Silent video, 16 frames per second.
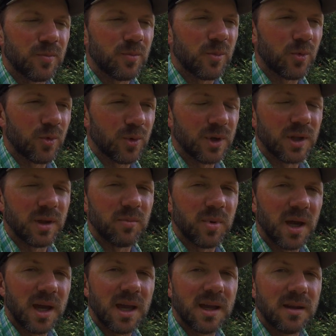really
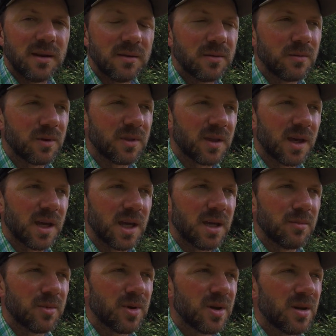bad with
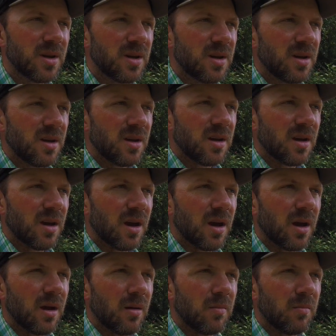AIM.
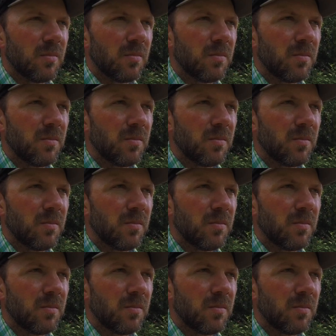Um,